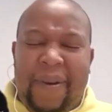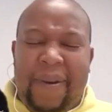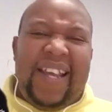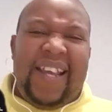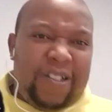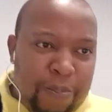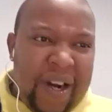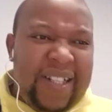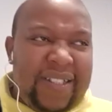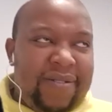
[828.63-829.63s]
But that's
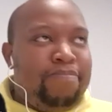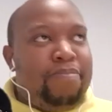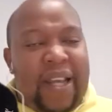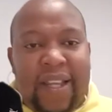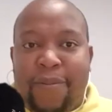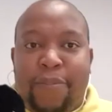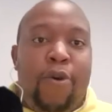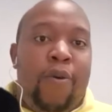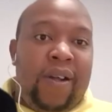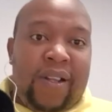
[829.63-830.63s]
Brighton. Play the
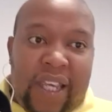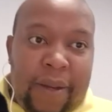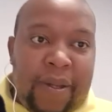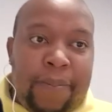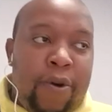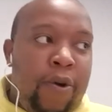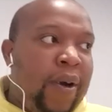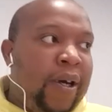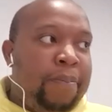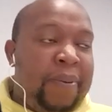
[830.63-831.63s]
ball well, keep the ball
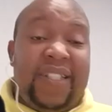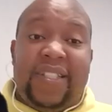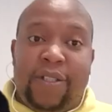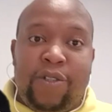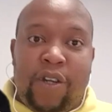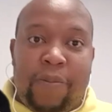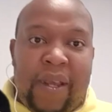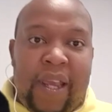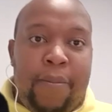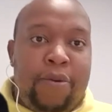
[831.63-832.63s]
well, but still not
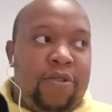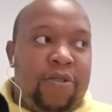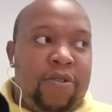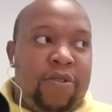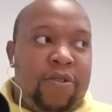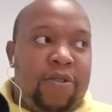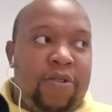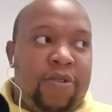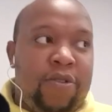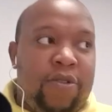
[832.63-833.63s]
being able to find
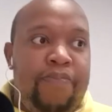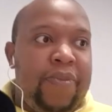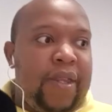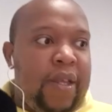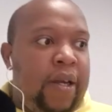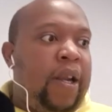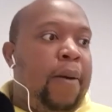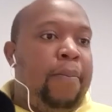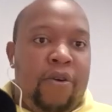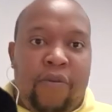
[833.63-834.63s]
a
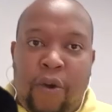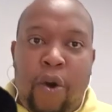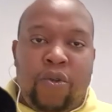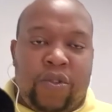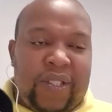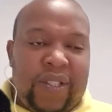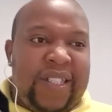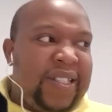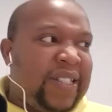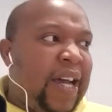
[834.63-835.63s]
number of goals within
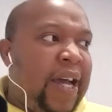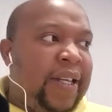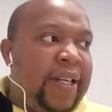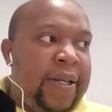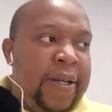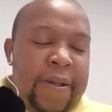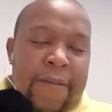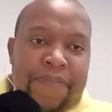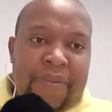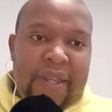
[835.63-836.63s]
the side. And
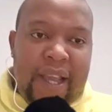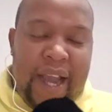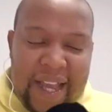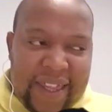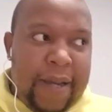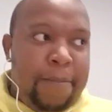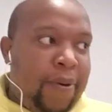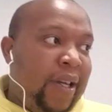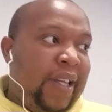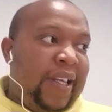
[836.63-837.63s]
I think
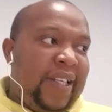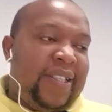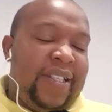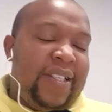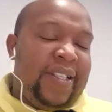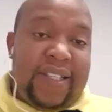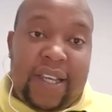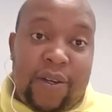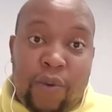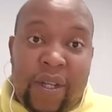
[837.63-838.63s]
Burnley gets this
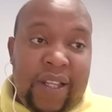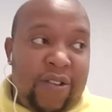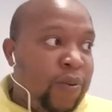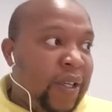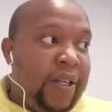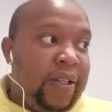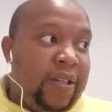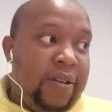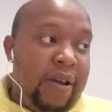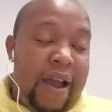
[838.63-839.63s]
second win this
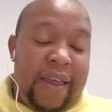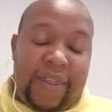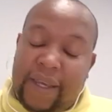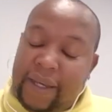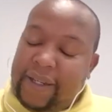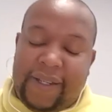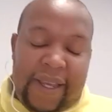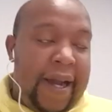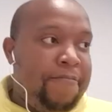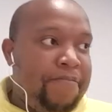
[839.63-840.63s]
weekend. I think
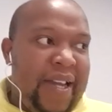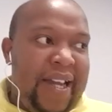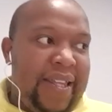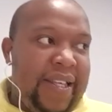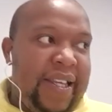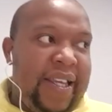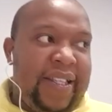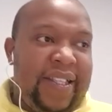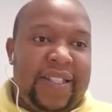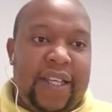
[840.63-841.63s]
they get
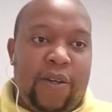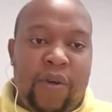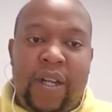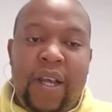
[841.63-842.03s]
the second win.